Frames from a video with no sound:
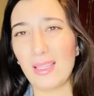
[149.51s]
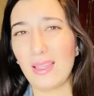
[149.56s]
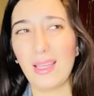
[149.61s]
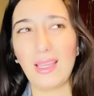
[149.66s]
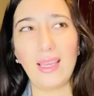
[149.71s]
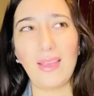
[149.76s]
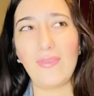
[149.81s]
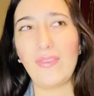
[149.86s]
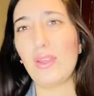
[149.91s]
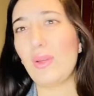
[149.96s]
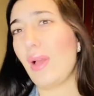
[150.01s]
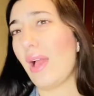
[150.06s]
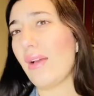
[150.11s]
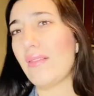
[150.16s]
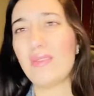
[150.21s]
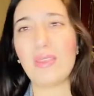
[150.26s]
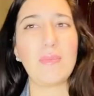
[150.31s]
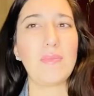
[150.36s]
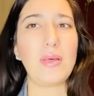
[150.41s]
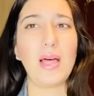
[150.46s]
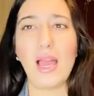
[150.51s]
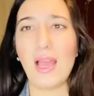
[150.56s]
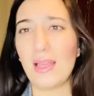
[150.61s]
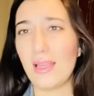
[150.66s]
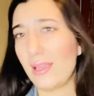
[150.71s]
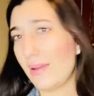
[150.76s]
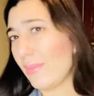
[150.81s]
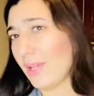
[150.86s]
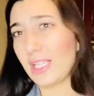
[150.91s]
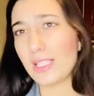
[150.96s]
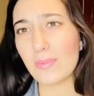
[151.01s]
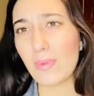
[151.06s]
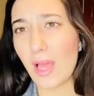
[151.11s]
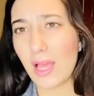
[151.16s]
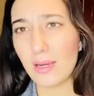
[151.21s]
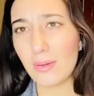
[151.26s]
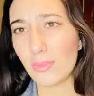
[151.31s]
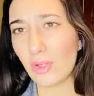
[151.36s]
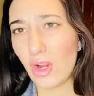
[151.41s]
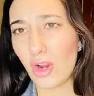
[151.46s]
Like if you have the Plat Amex
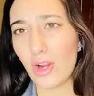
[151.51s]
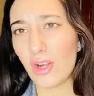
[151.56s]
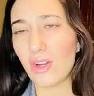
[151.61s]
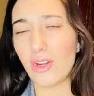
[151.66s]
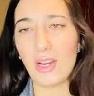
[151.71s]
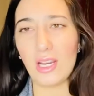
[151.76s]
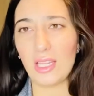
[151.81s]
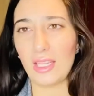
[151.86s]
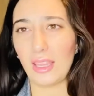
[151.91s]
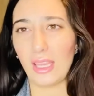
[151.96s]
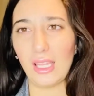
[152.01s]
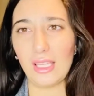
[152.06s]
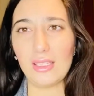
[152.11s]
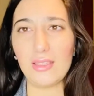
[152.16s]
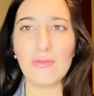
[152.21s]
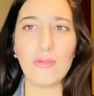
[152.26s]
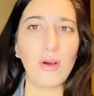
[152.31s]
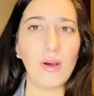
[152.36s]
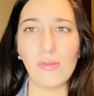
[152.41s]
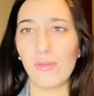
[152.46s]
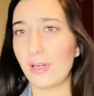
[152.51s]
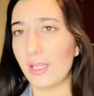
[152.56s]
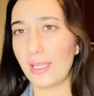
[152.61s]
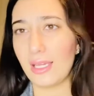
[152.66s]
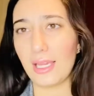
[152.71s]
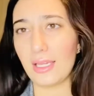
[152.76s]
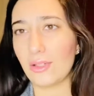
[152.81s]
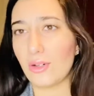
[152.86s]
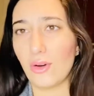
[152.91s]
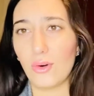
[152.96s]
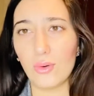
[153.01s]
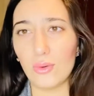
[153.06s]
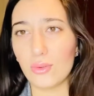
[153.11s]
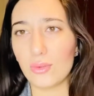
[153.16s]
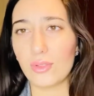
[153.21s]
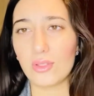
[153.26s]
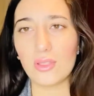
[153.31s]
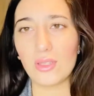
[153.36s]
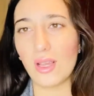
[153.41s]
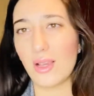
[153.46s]
Platinum card or anything, you already get
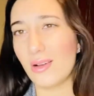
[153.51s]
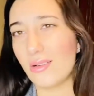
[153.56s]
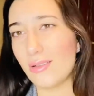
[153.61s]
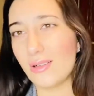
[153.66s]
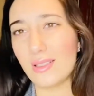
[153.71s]
gold, so,